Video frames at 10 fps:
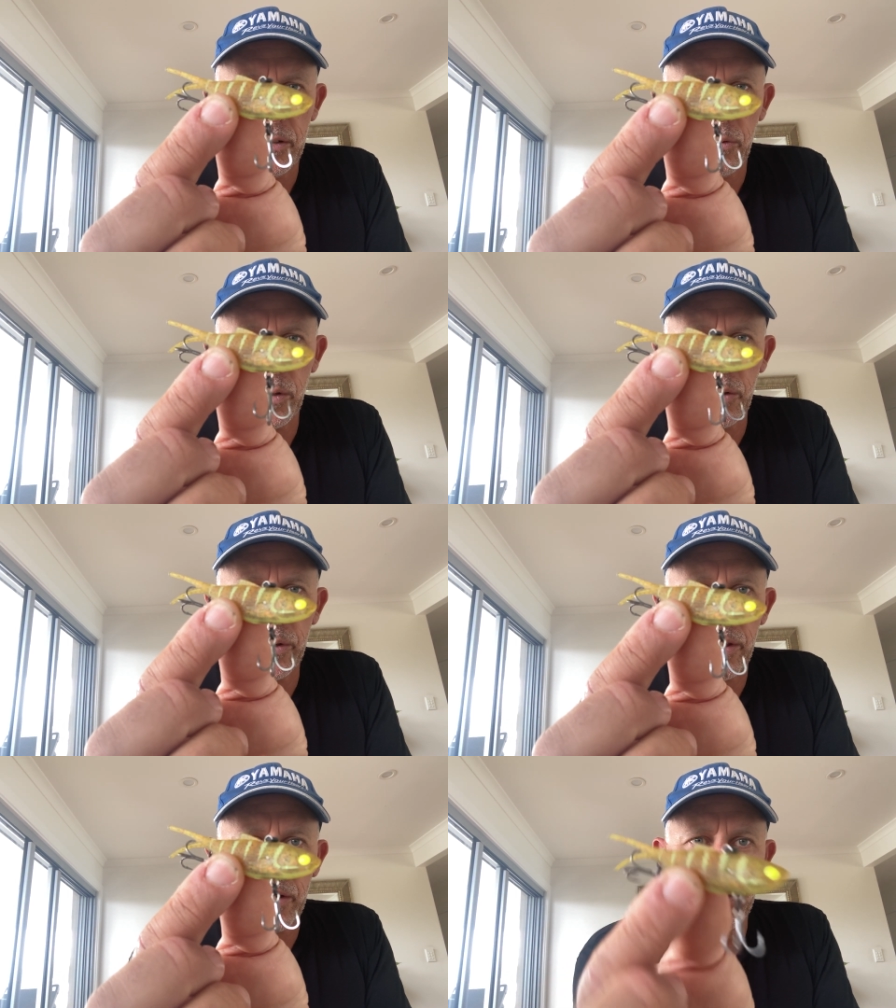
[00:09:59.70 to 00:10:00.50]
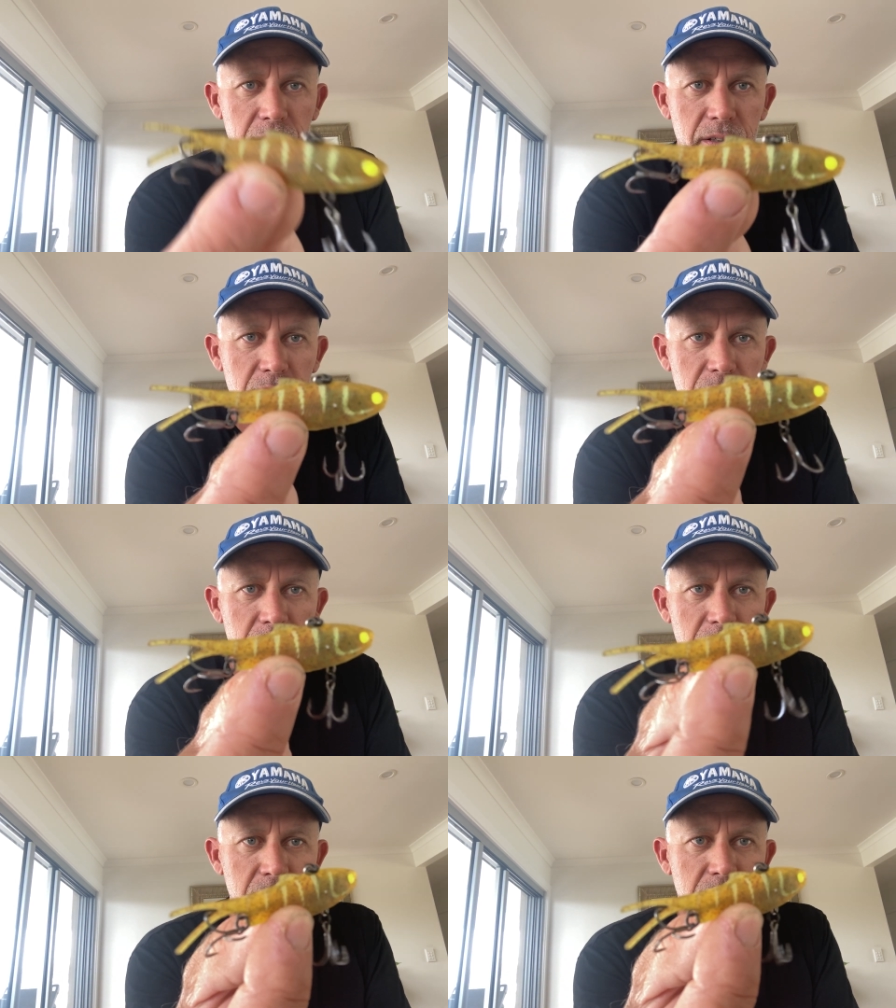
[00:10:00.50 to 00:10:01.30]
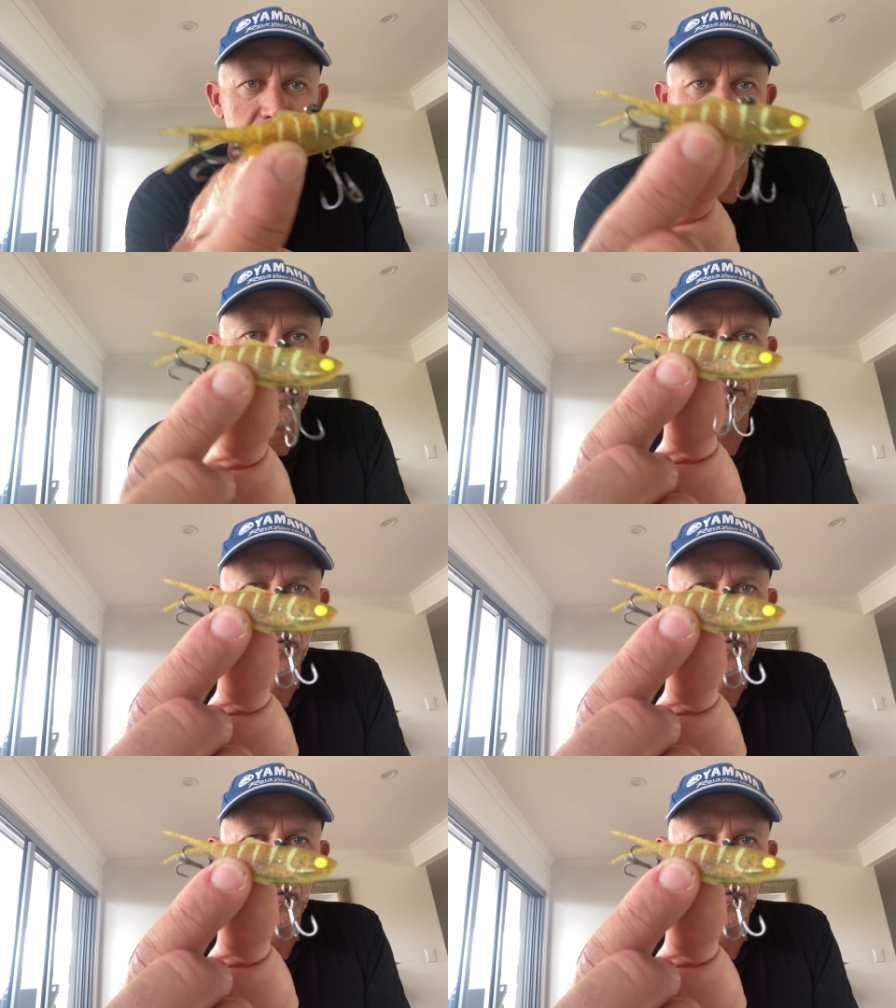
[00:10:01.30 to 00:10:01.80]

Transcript: well worth having, and yeah, stands out in